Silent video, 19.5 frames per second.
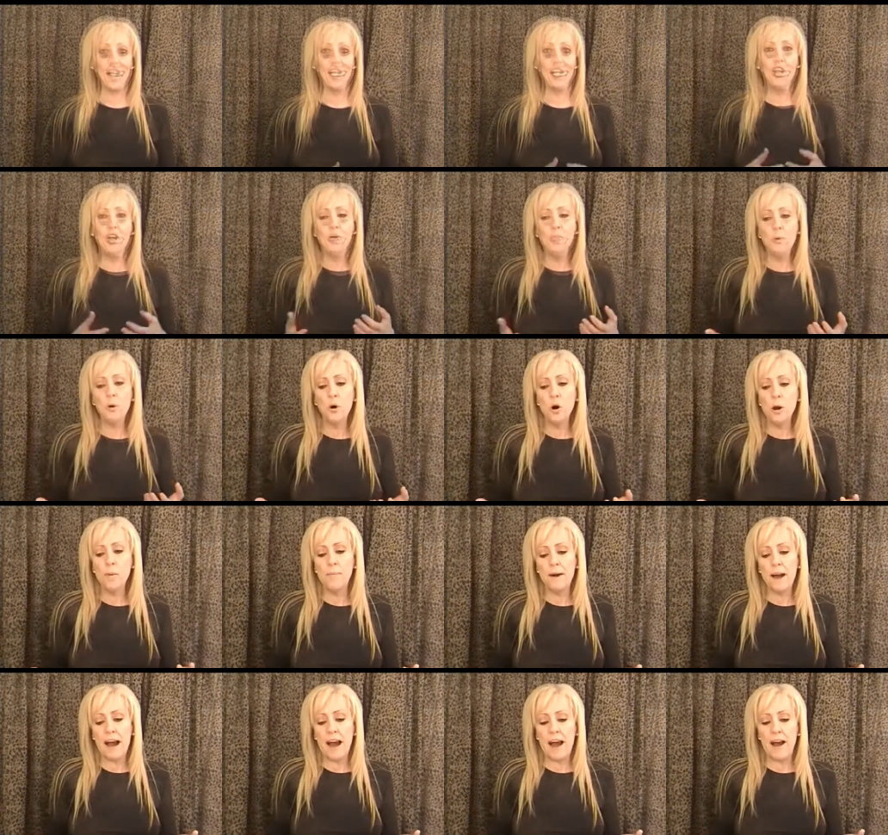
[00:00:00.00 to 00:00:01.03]
A little more
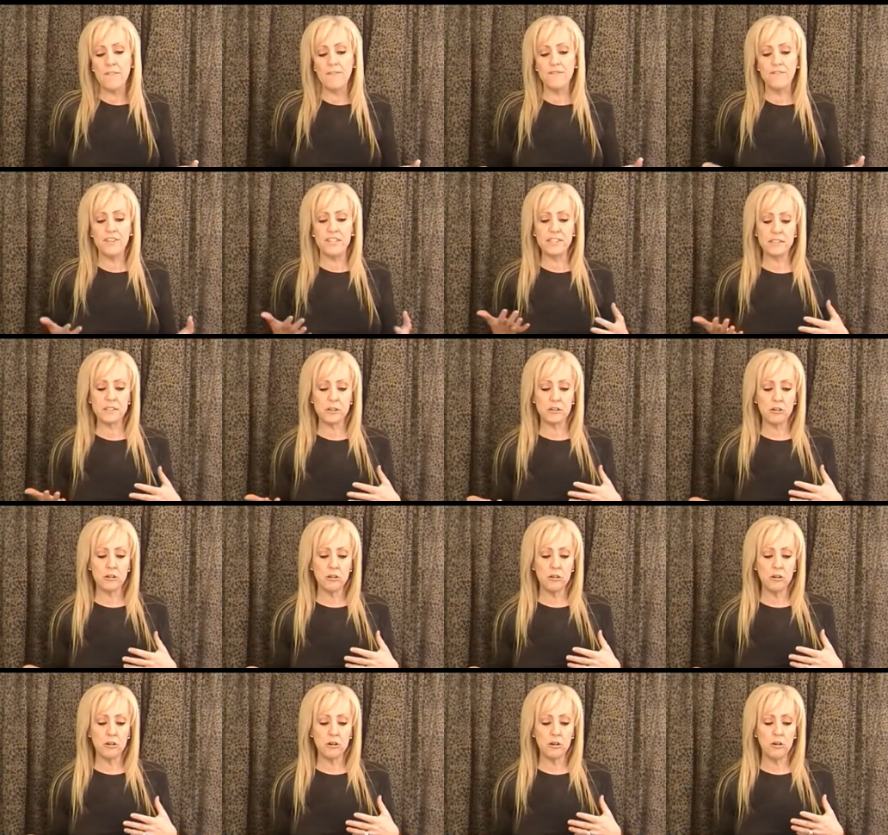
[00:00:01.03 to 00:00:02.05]
about
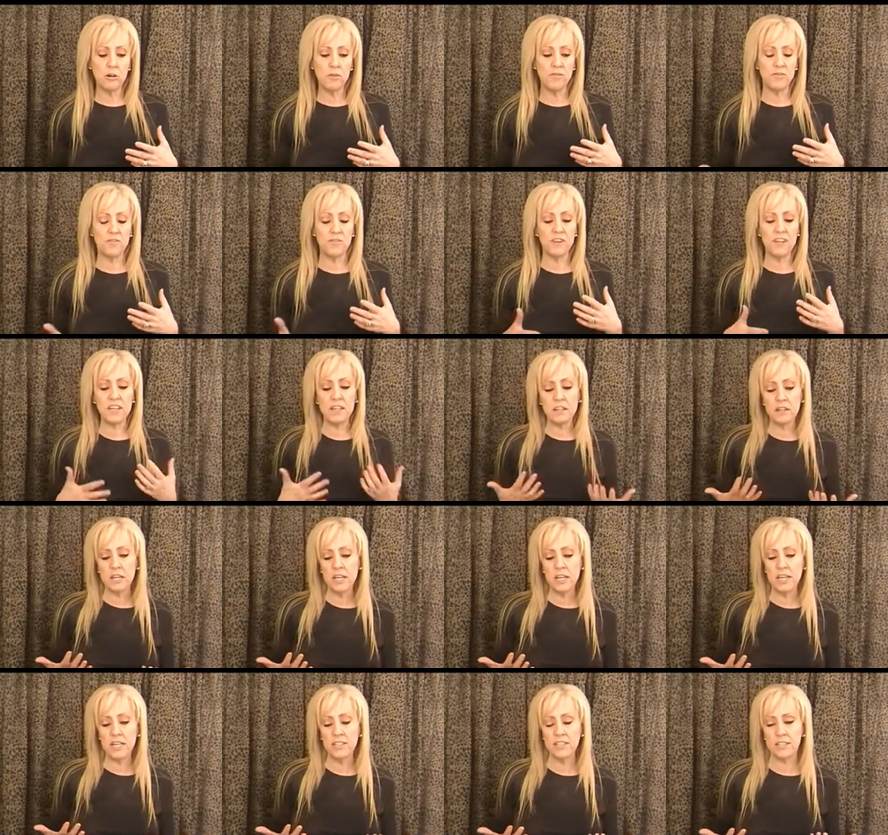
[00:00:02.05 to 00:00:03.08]
physical
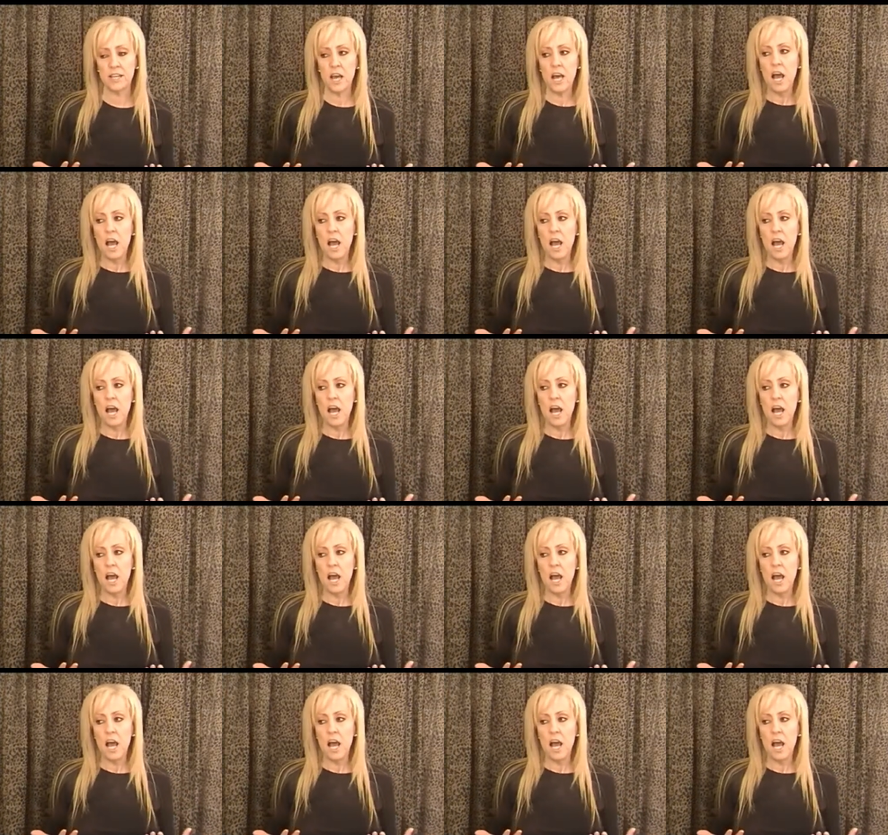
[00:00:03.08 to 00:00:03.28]
feelings.